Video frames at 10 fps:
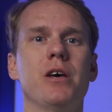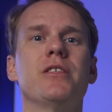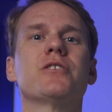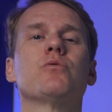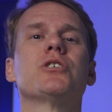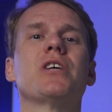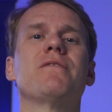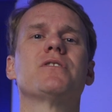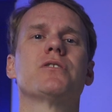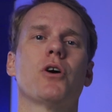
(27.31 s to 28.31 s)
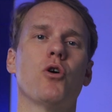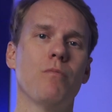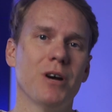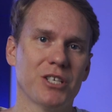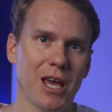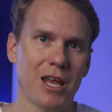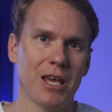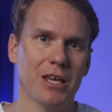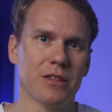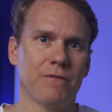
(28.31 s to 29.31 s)
This will save so much
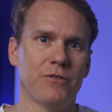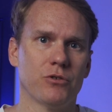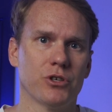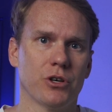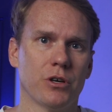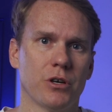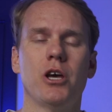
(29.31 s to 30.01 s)
headache in the future.